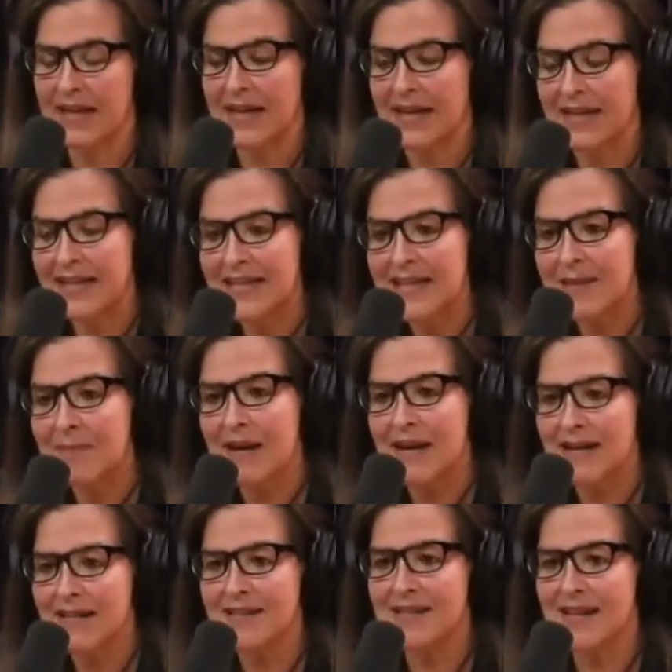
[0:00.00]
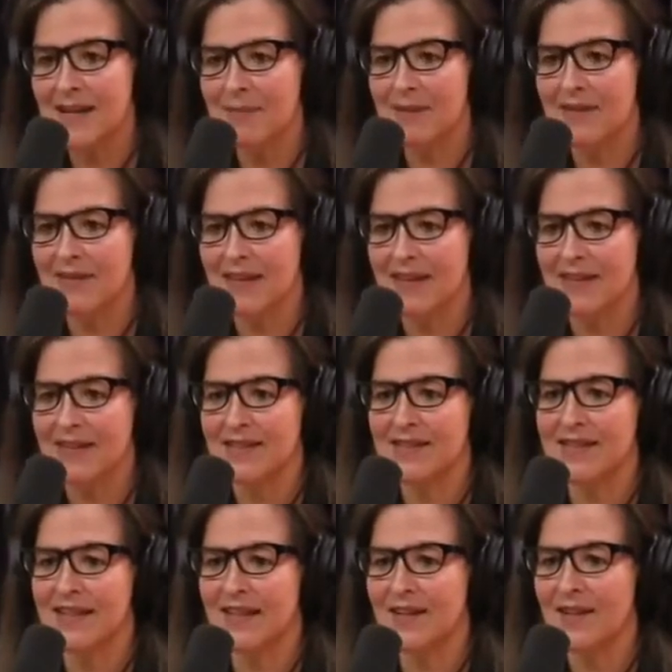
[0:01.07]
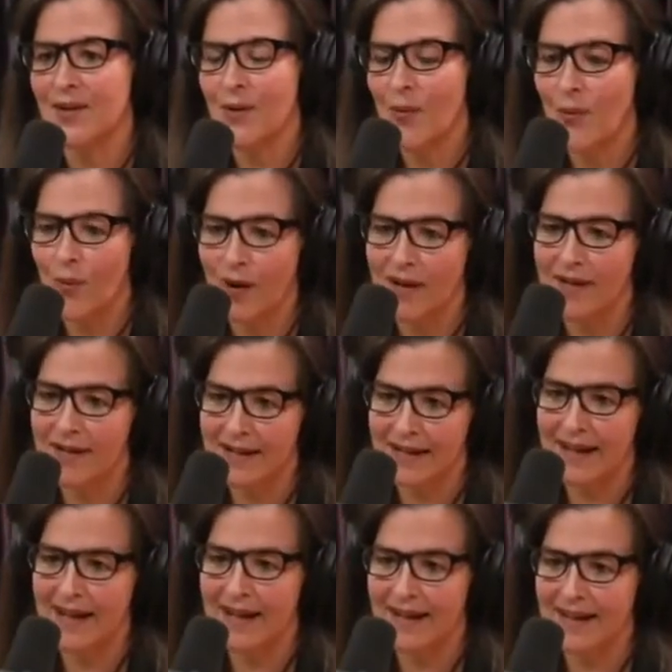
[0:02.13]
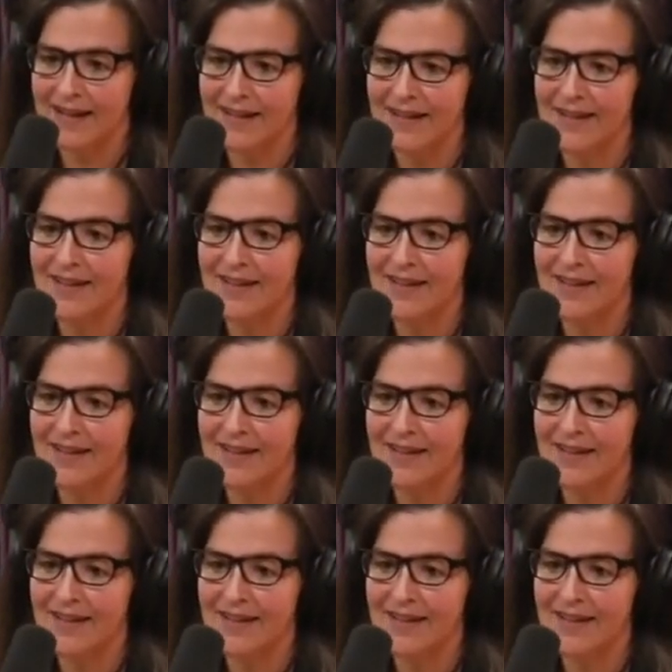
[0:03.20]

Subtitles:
And he made a statement then that said, one day,